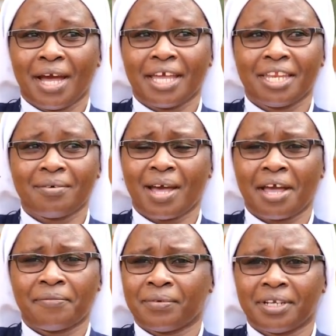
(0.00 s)

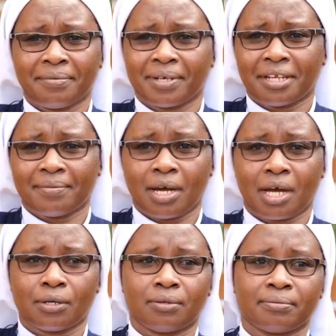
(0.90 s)
have never
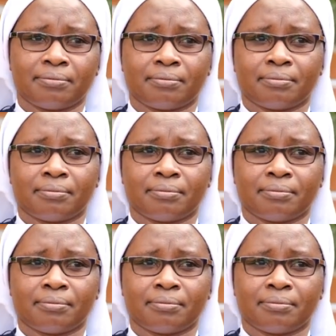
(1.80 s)
heard of